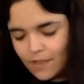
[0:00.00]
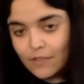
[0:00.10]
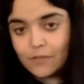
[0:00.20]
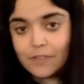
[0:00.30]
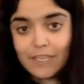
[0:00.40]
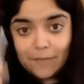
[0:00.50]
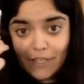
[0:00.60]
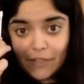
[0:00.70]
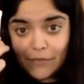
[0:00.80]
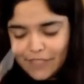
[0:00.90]
So I'll take my
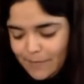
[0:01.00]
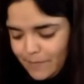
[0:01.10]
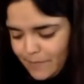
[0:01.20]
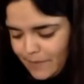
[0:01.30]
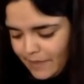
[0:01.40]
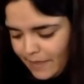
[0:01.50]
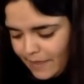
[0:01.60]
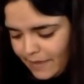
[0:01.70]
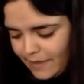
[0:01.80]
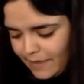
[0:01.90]
Q-tip,
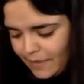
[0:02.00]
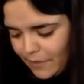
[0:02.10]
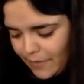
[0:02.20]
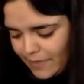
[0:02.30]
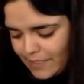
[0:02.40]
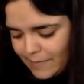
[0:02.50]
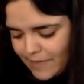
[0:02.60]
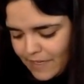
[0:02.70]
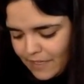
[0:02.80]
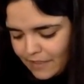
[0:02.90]
go right into my
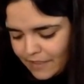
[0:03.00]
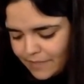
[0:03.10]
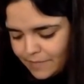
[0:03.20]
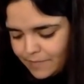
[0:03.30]
color,